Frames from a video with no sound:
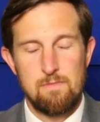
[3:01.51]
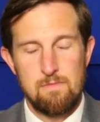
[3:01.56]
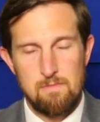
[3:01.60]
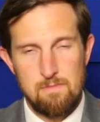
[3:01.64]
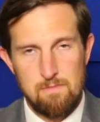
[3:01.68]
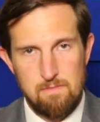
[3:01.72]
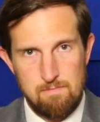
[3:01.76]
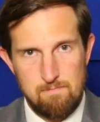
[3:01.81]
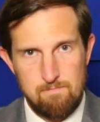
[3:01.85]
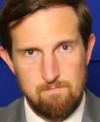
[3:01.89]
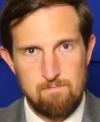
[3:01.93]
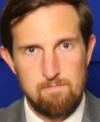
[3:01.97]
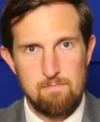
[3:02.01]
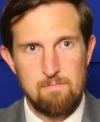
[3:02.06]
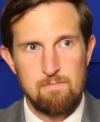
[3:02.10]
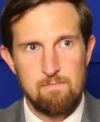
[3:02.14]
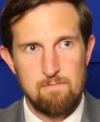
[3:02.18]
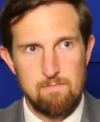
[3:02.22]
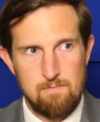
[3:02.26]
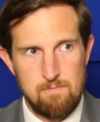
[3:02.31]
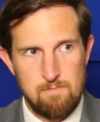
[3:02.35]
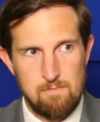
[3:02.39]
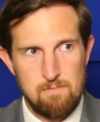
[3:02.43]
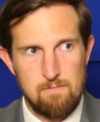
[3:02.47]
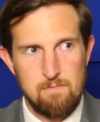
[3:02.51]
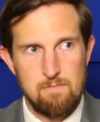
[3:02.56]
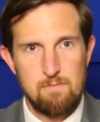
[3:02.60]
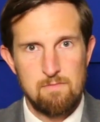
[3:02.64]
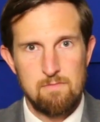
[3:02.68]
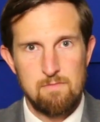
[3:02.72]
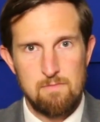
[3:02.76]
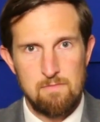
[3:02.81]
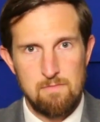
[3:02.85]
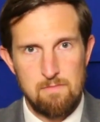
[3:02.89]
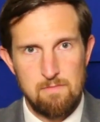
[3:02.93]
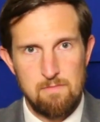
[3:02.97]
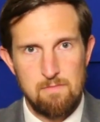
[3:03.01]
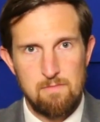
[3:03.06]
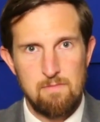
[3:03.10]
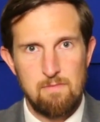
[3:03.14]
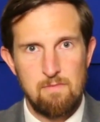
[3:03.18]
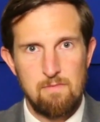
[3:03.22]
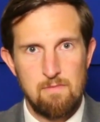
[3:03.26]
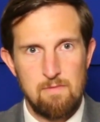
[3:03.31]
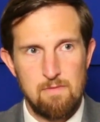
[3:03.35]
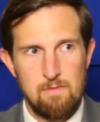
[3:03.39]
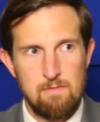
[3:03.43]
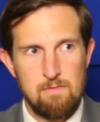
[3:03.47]

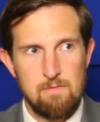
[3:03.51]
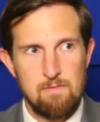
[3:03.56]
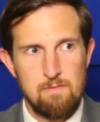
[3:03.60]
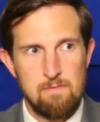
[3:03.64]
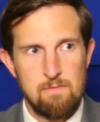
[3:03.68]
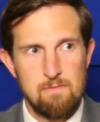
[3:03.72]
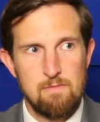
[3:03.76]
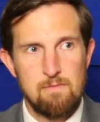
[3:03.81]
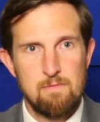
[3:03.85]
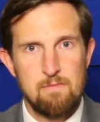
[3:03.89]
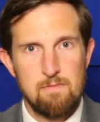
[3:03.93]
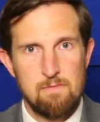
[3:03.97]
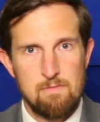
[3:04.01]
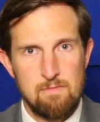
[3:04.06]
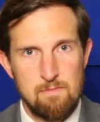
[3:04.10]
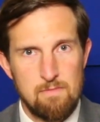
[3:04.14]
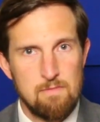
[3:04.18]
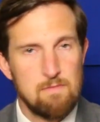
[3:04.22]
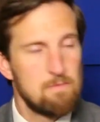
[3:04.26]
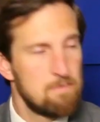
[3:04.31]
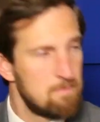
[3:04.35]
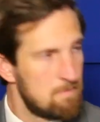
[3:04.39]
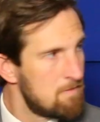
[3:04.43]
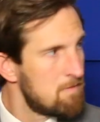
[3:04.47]
The person shown says nothing.